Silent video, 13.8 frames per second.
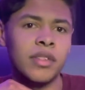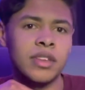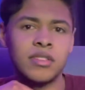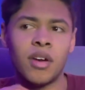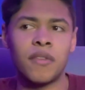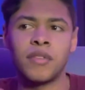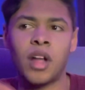They
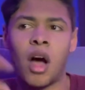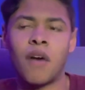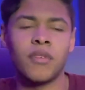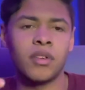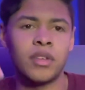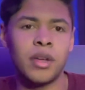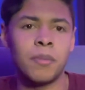still haven't
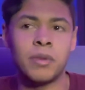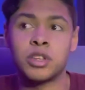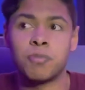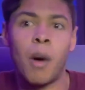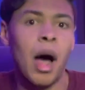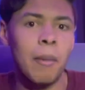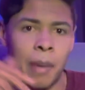offered him his
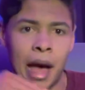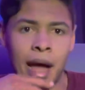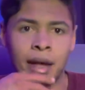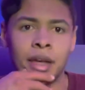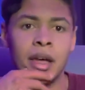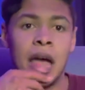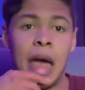spot
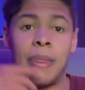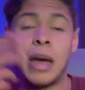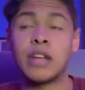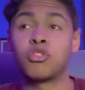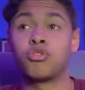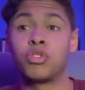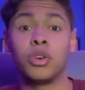back. And
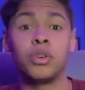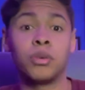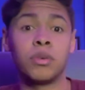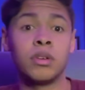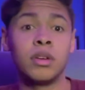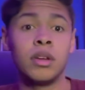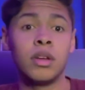that's
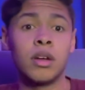true.